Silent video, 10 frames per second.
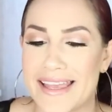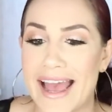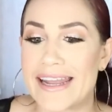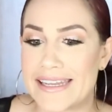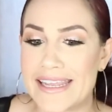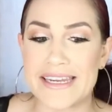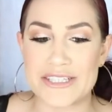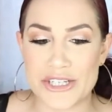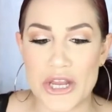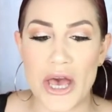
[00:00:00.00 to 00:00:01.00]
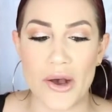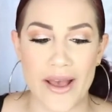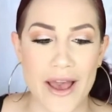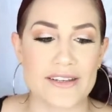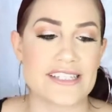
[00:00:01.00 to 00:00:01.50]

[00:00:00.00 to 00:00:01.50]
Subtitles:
Like, I need to know how